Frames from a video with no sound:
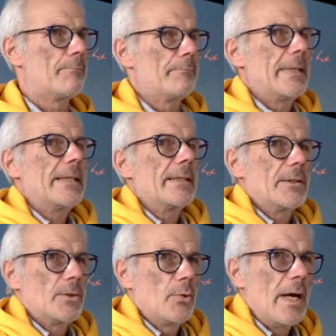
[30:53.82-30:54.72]

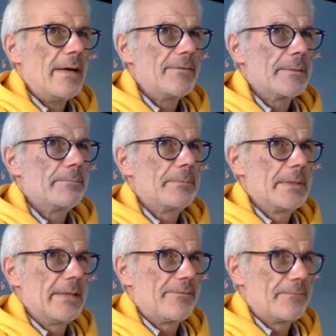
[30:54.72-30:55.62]
meaning you have to
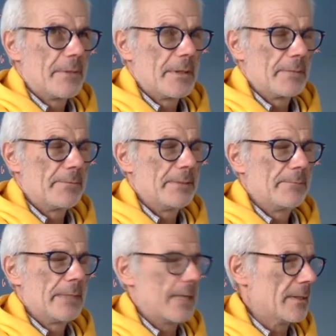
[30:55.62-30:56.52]
uh, be,
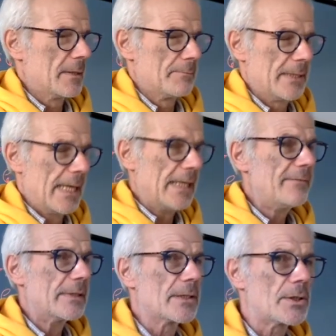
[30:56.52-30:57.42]
be, uh,
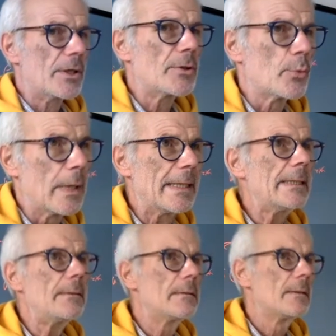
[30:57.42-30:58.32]
behave in a certain
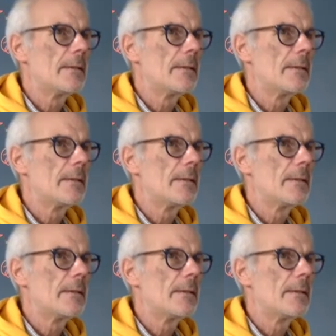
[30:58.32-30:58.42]
way,